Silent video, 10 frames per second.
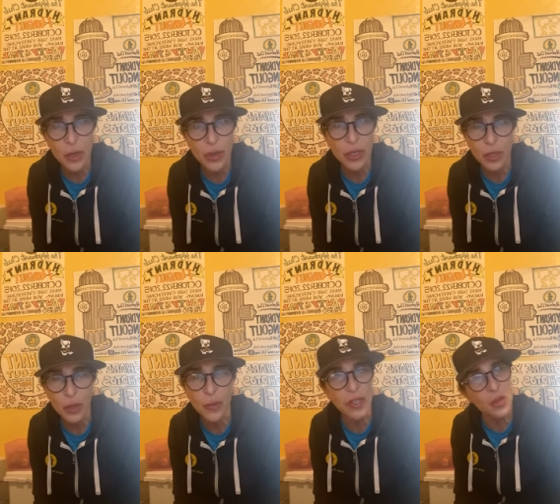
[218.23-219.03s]
you can
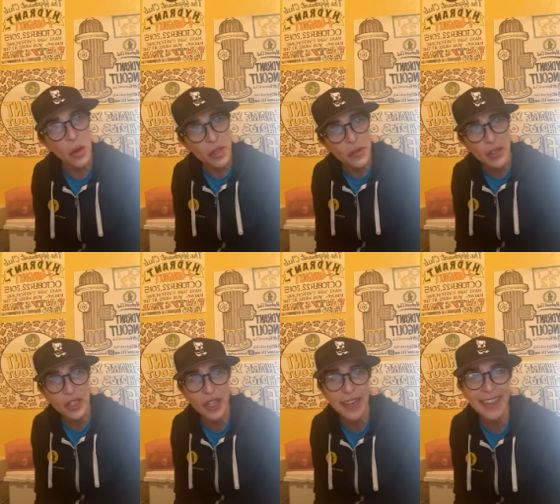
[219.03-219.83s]
do because what you've
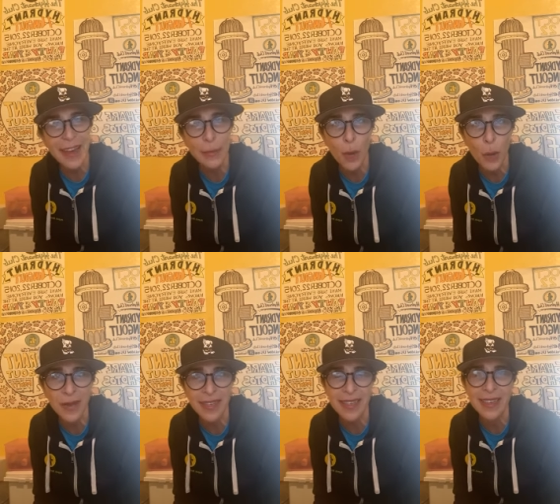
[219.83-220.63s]
just done in that
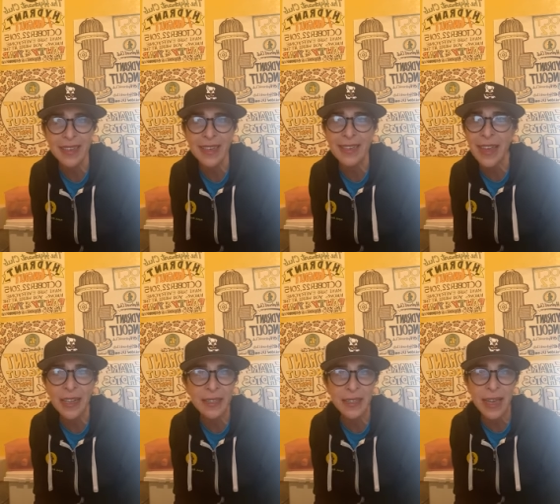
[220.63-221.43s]
moment is
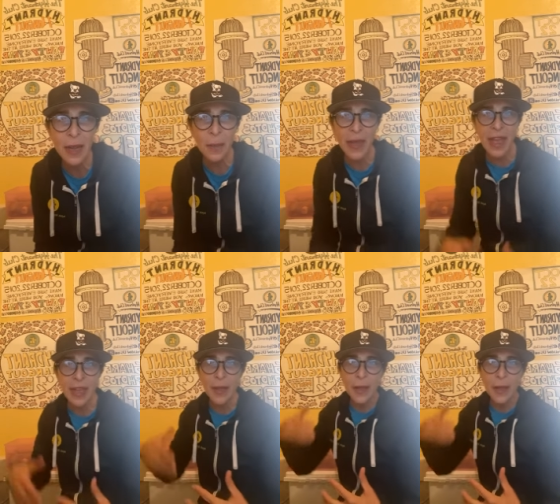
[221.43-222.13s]
not set up a